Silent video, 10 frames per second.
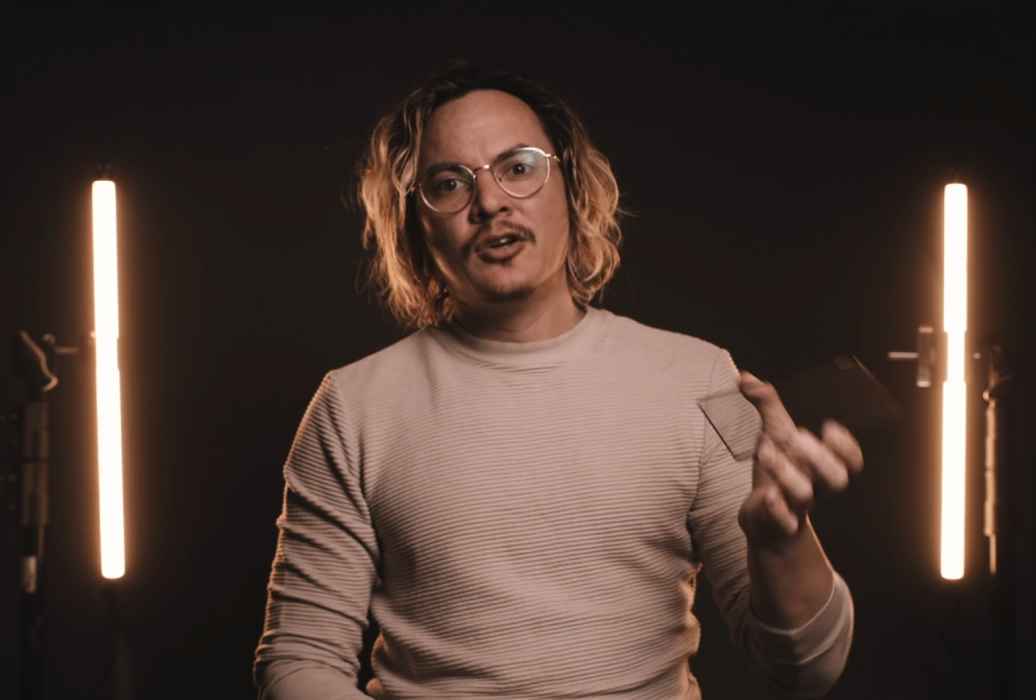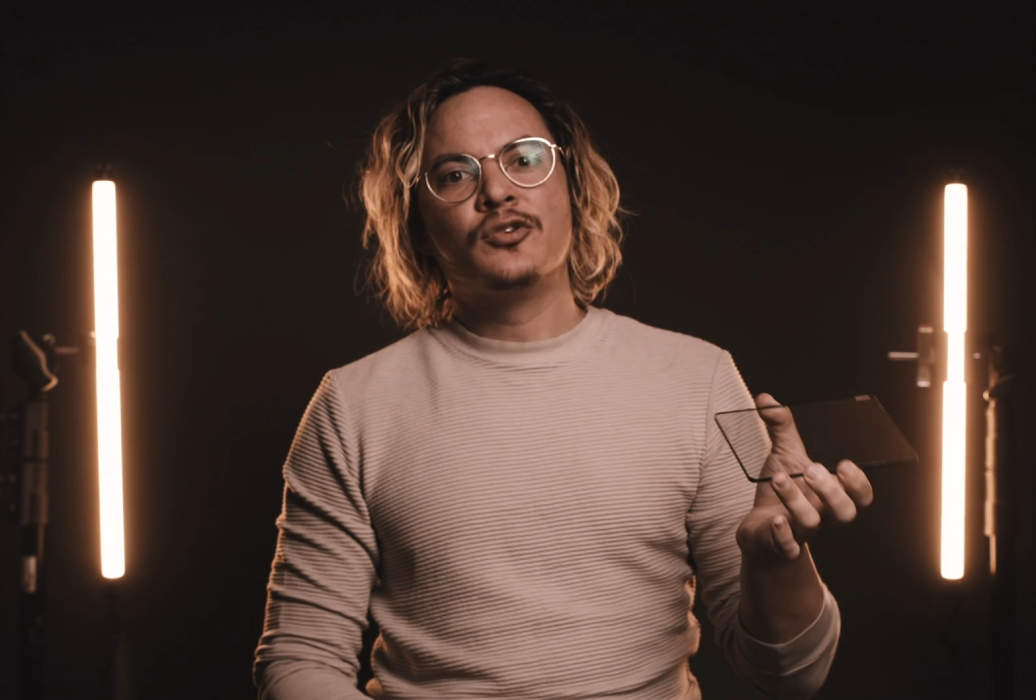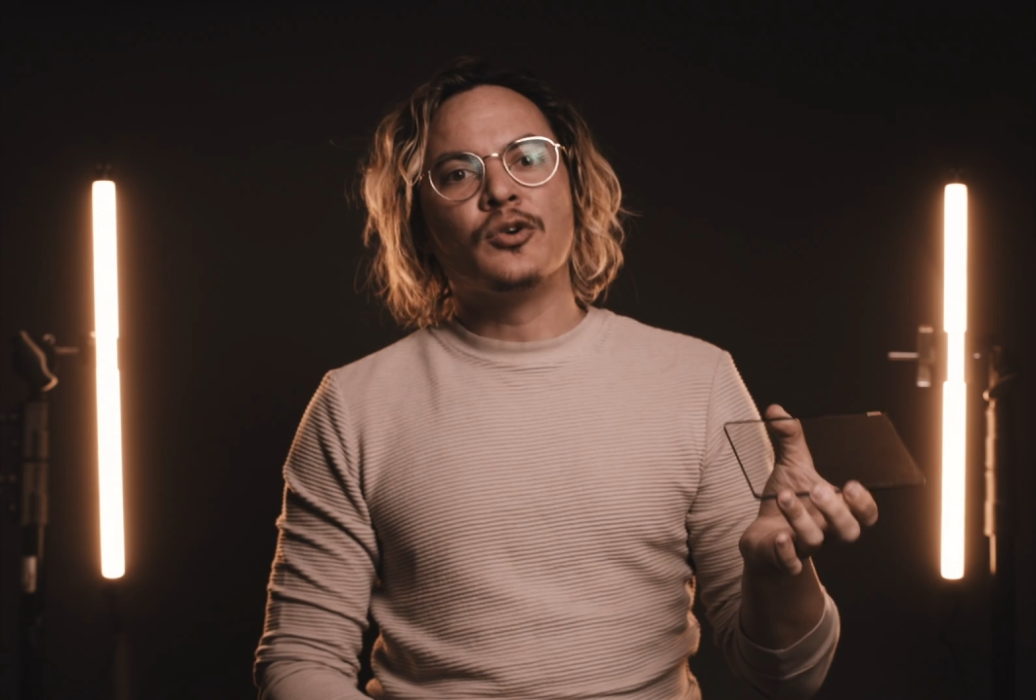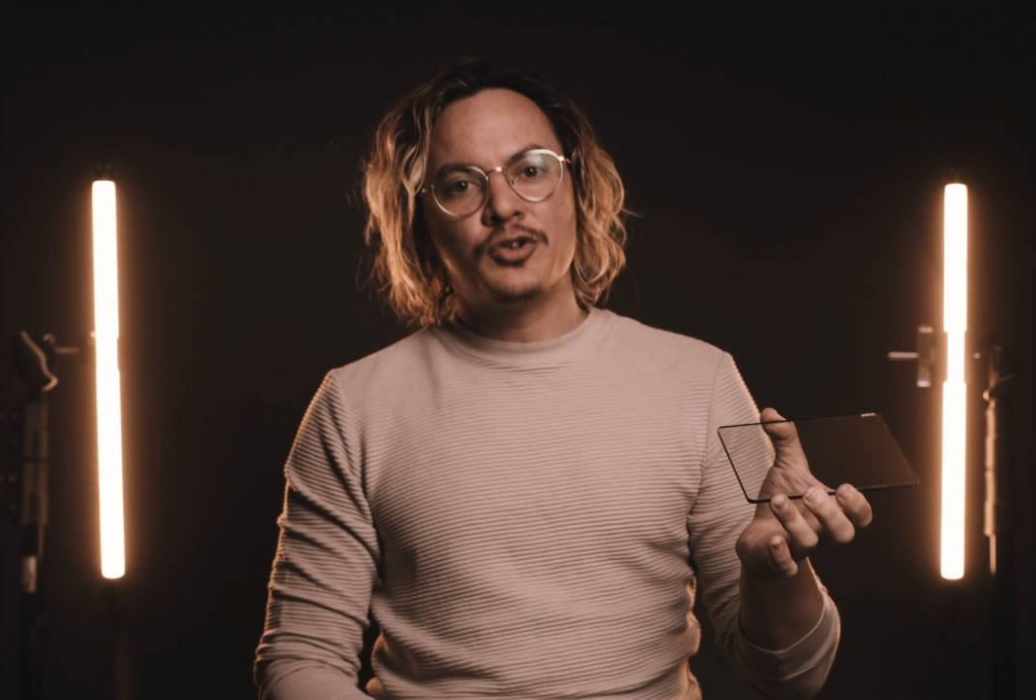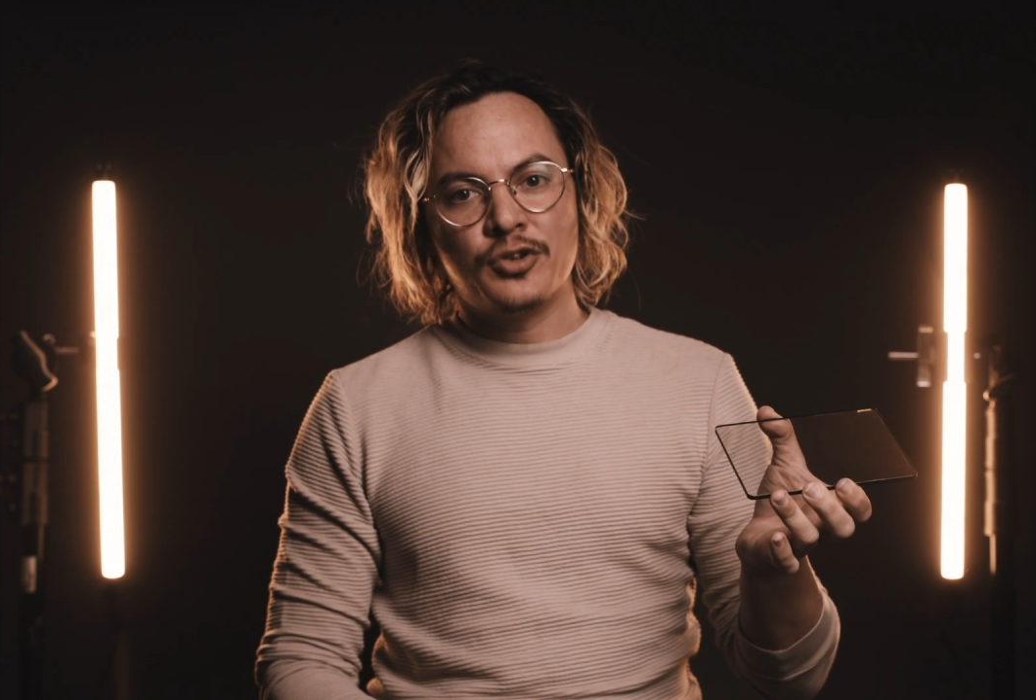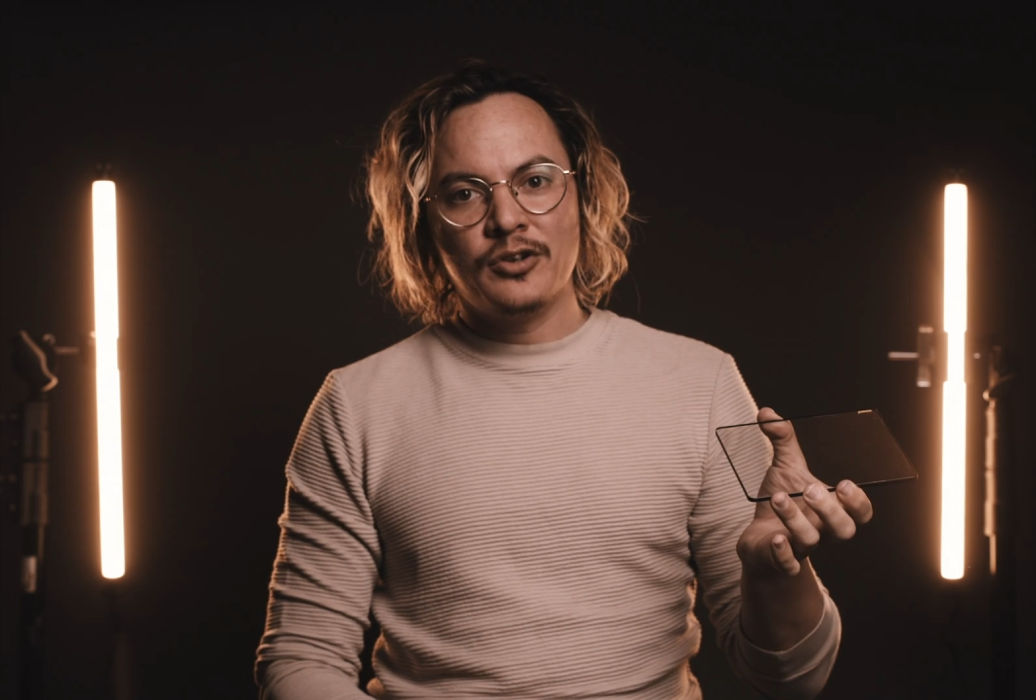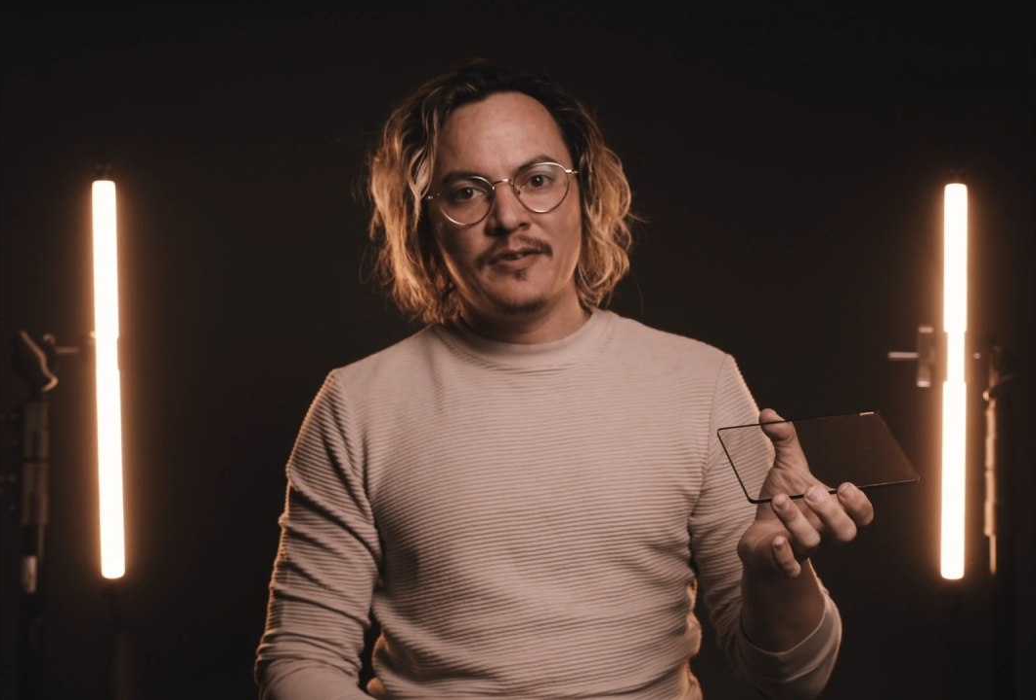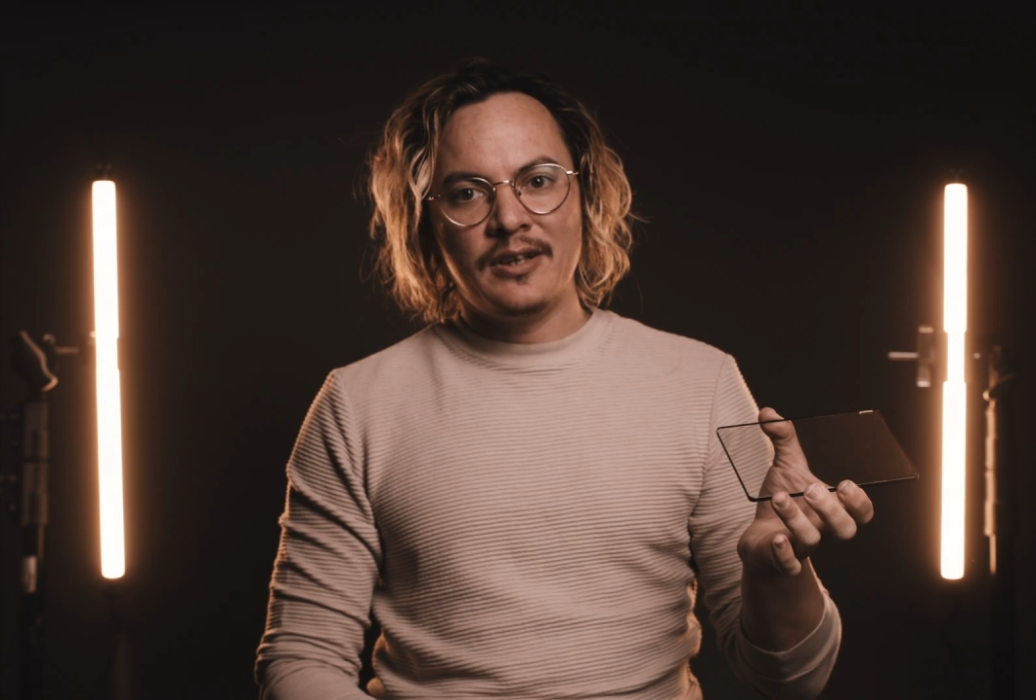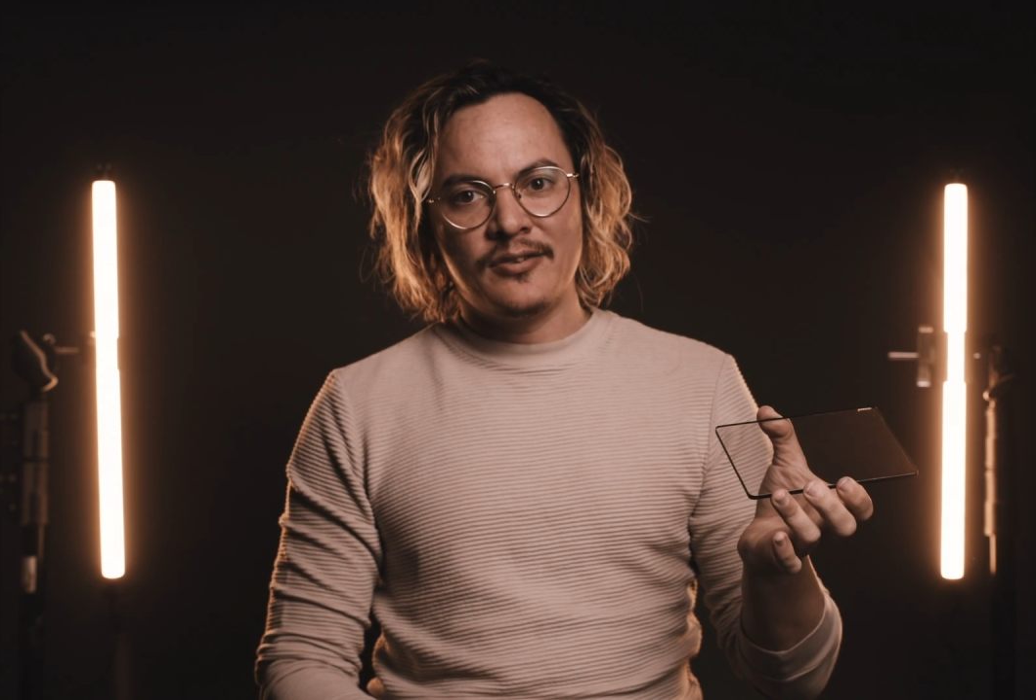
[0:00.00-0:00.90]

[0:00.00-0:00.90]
so it should fit in